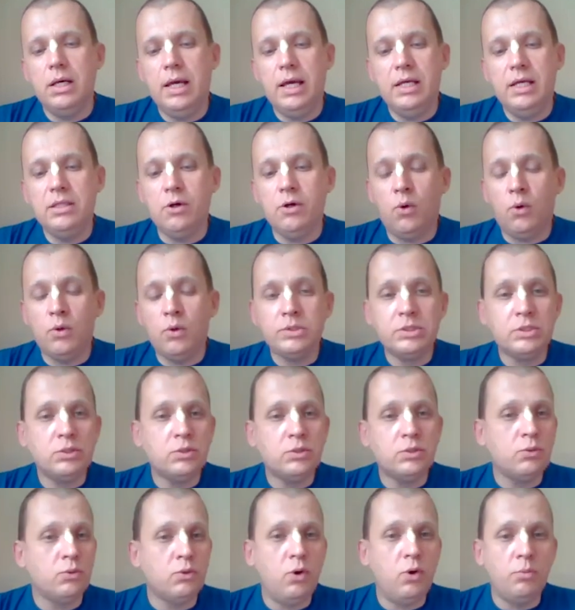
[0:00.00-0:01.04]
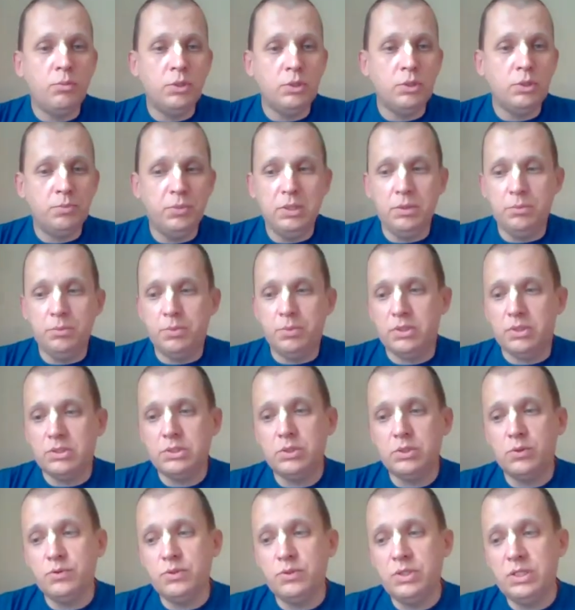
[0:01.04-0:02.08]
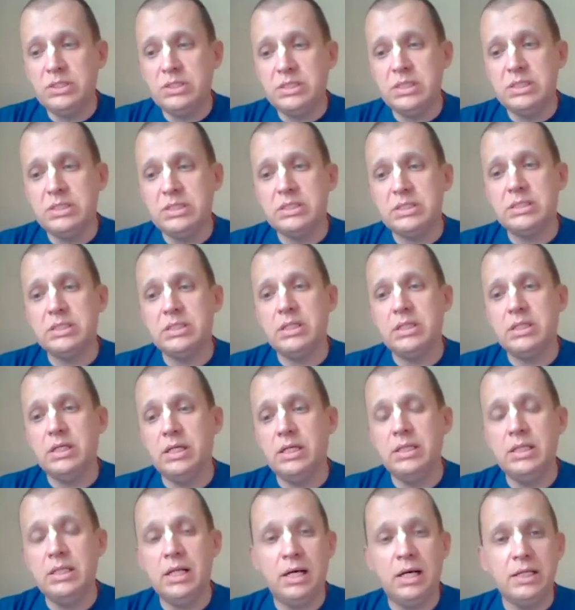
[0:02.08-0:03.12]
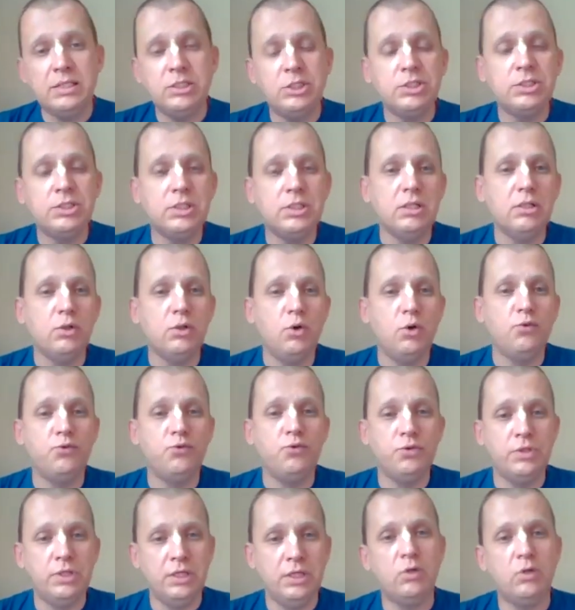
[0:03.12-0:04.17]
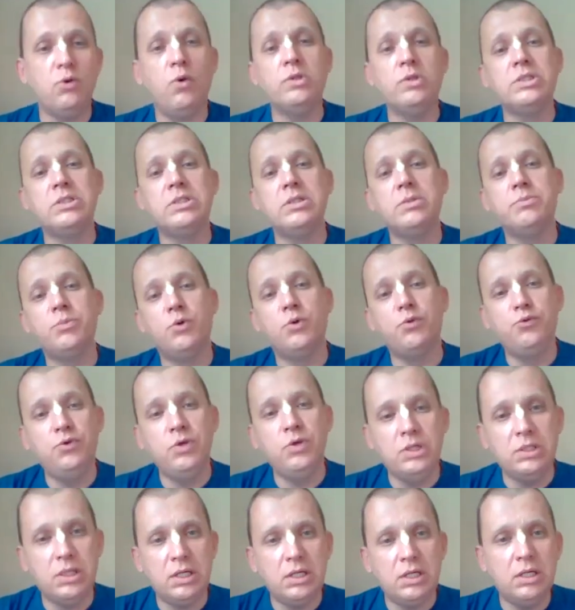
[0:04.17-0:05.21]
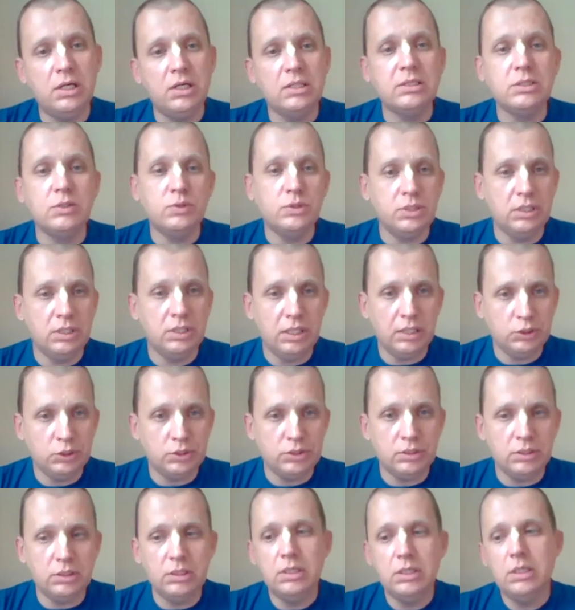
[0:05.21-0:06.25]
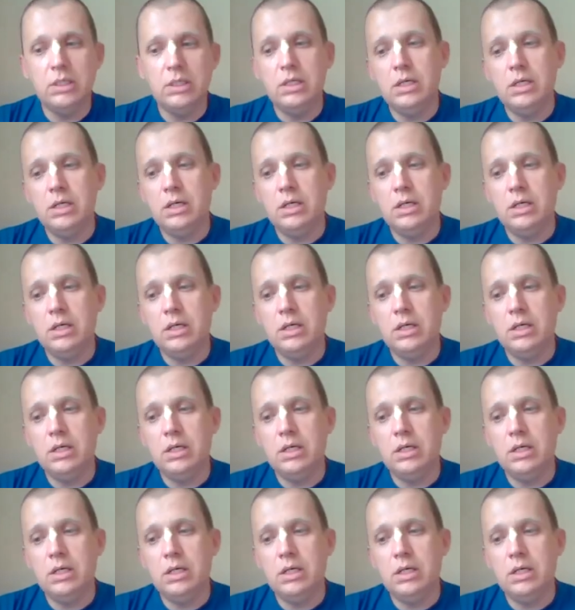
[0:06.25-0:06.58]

and also common people. So this is a nutshell of the concept of Vira association.